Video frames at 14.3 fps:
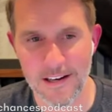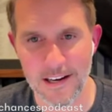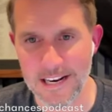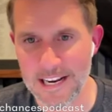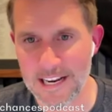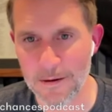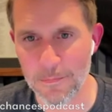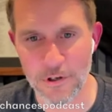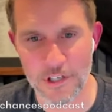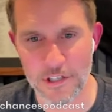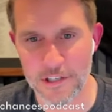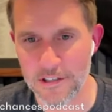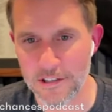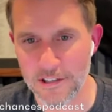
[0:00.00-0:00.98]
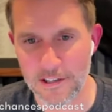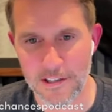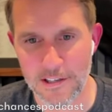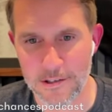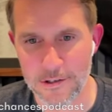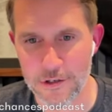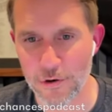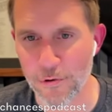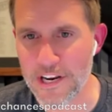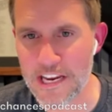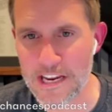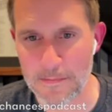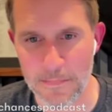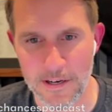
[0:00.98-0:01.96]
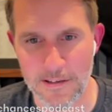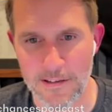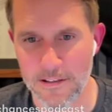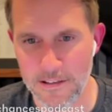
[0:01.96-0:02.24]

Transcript: a, an ambush dream.